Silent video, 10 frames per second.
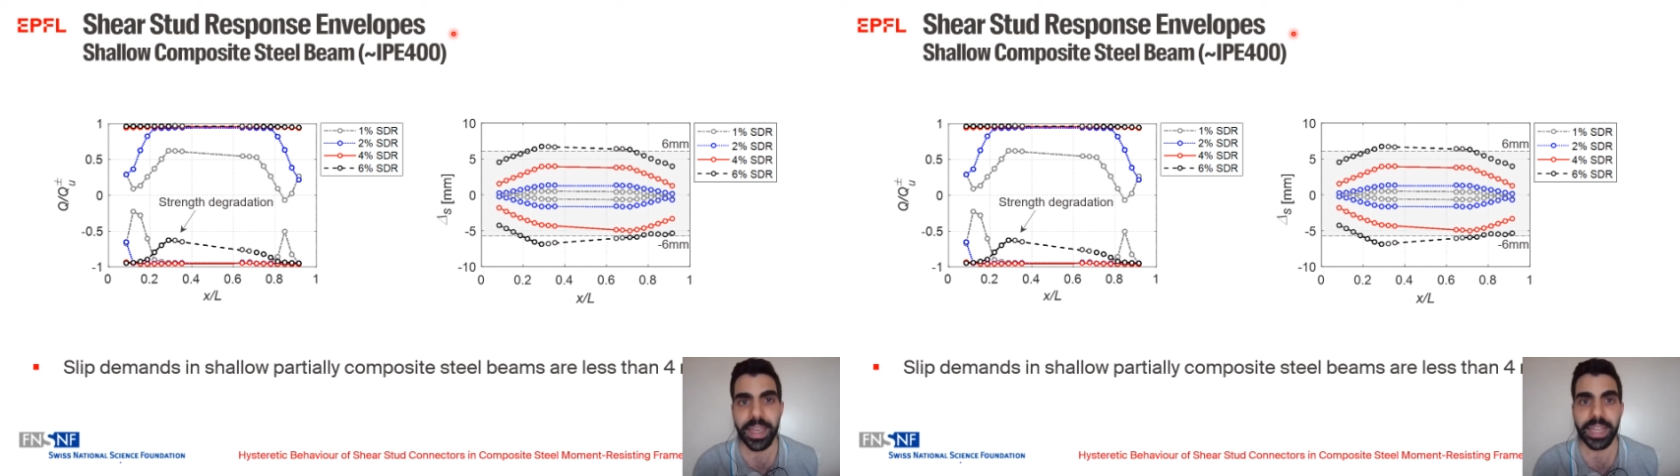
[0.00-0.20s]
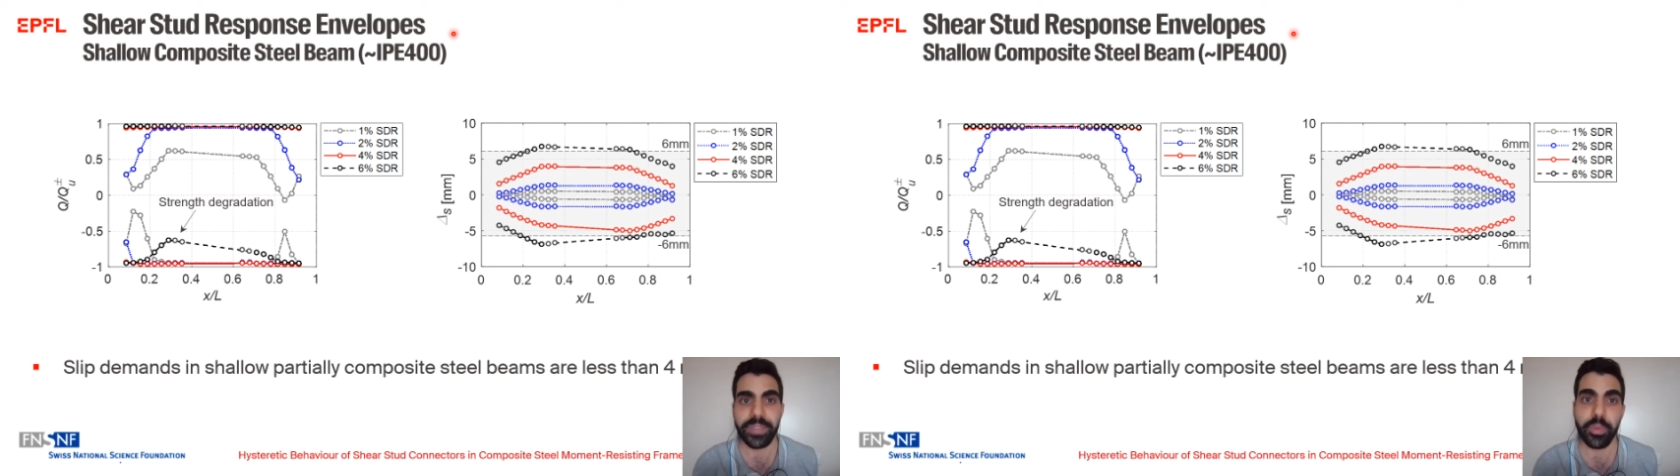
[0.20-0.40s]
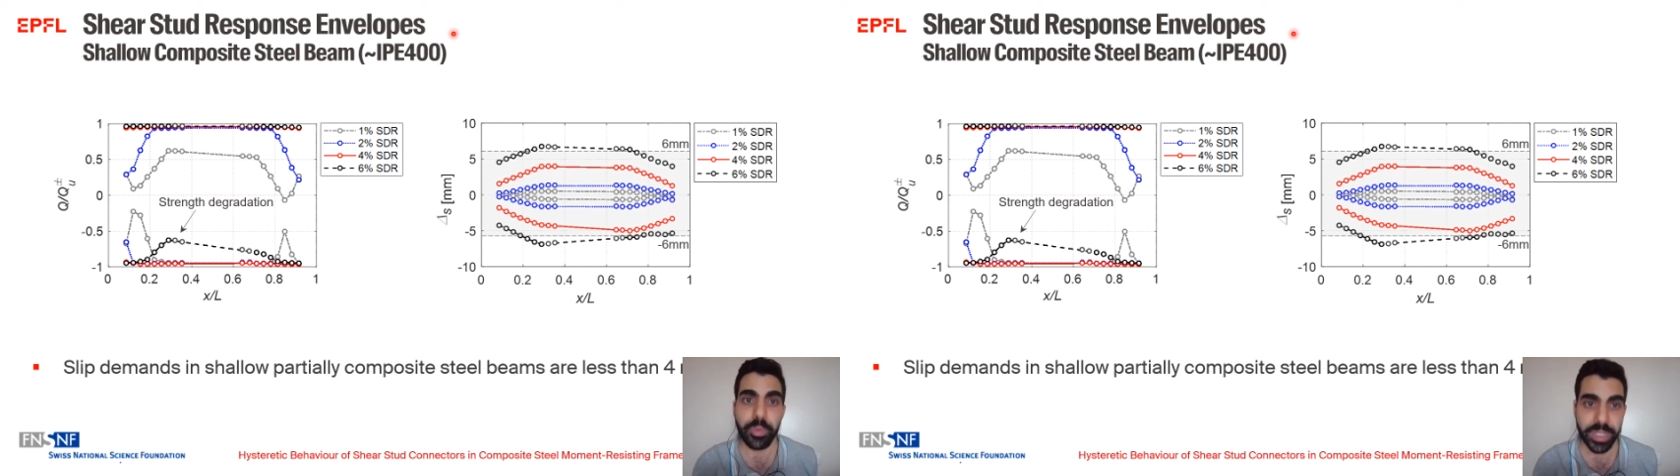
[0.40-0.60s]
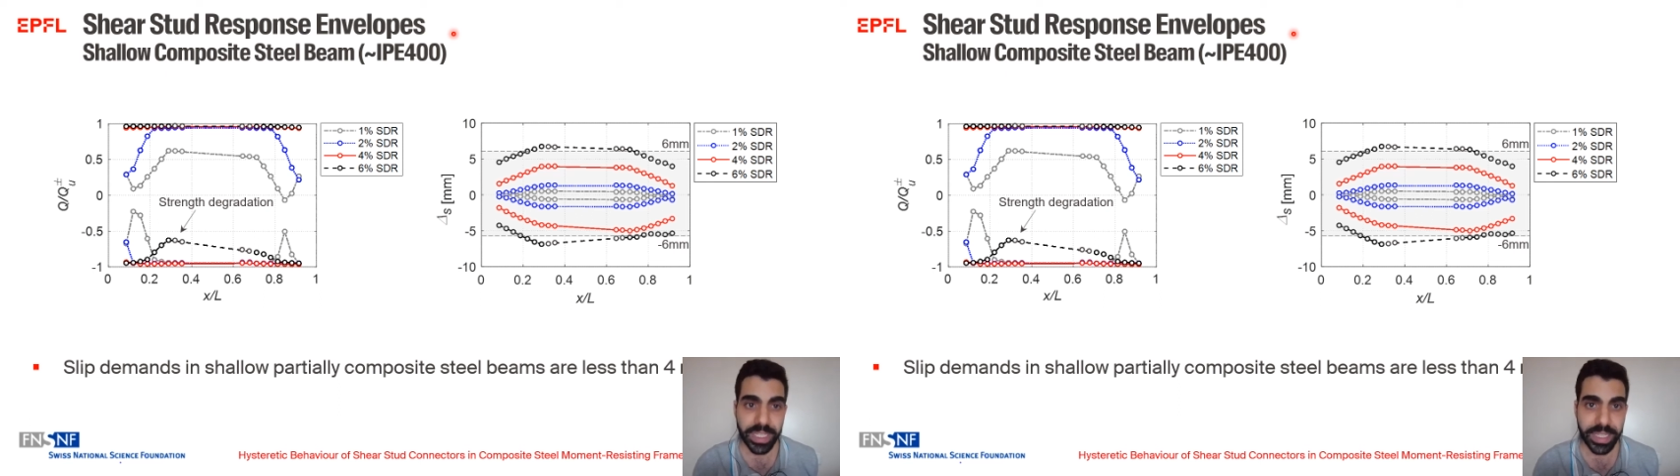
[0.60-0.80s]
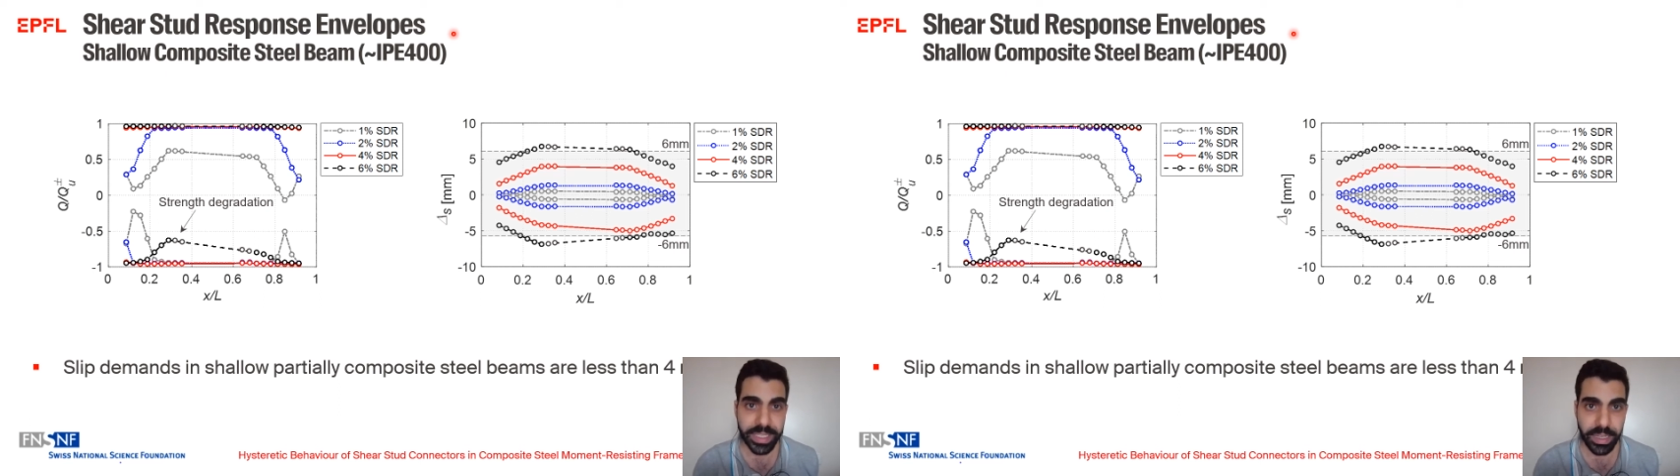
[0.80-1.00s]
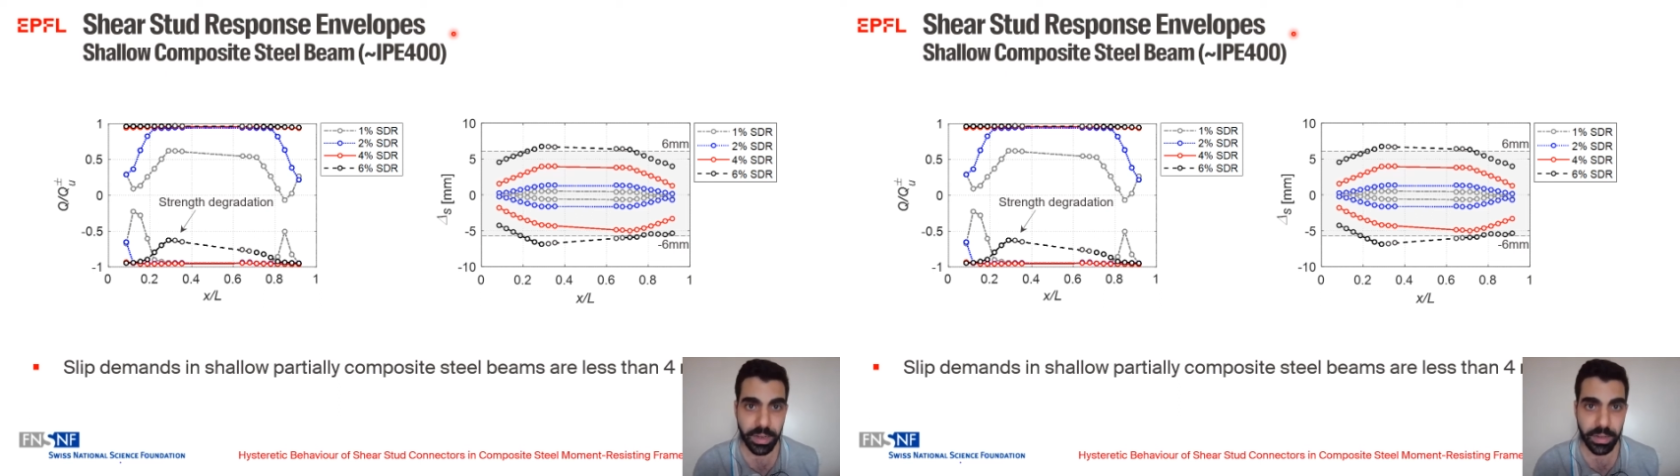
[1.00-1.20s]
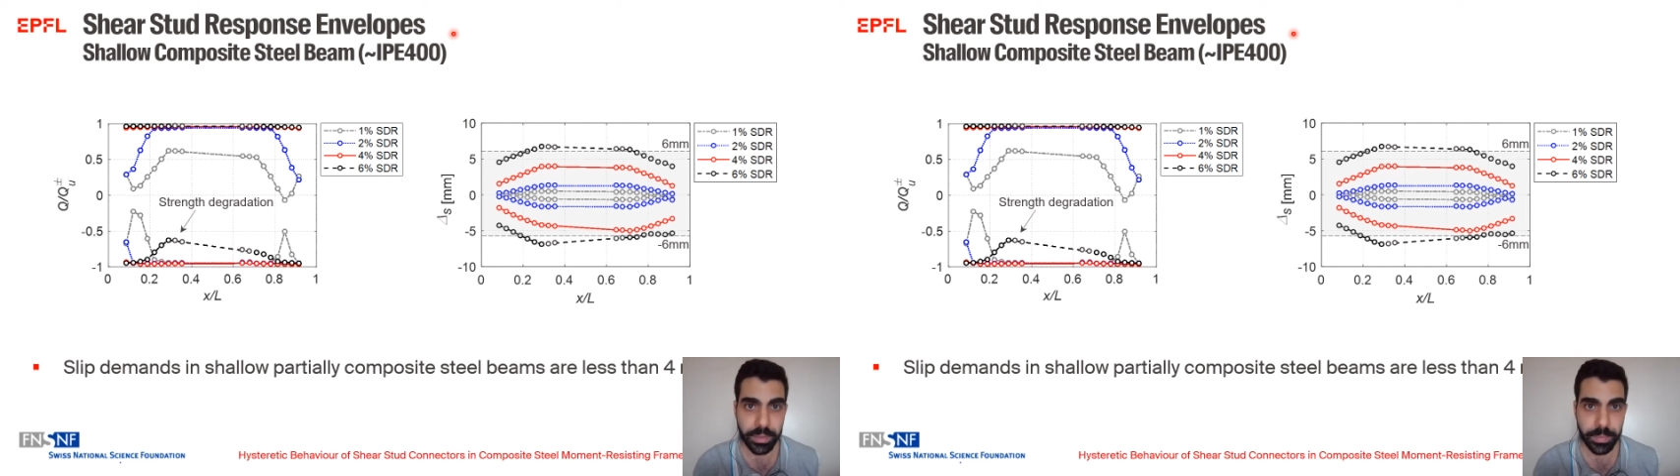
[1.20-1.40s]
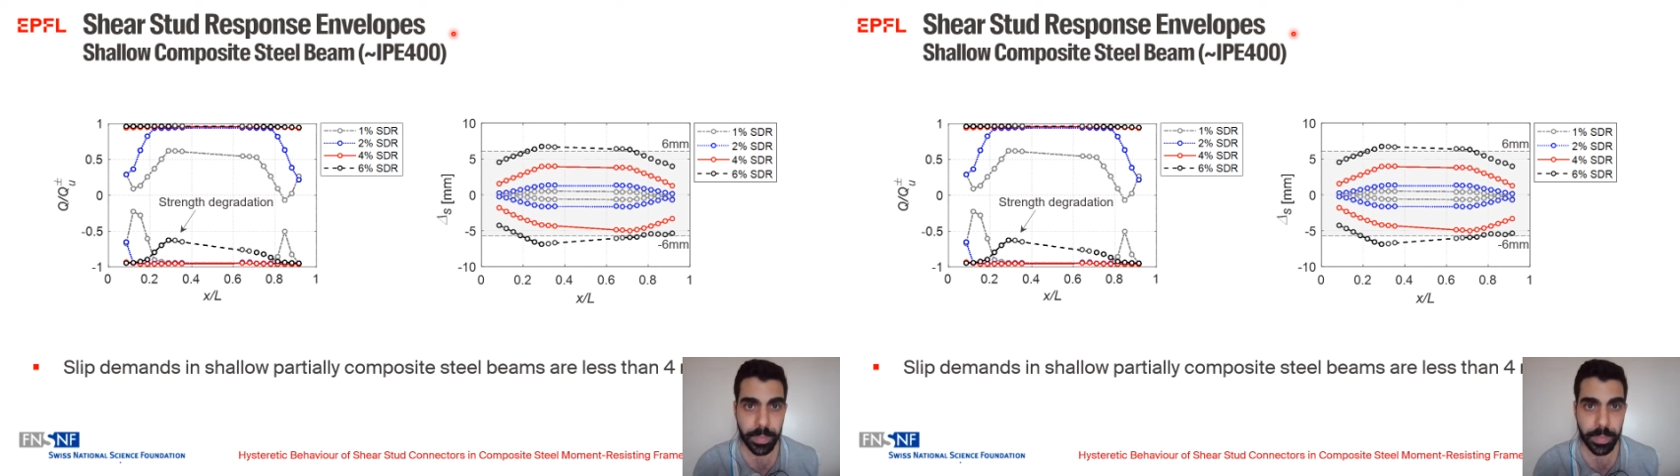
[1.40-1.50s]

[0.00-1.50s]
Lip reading: at 4% SDR,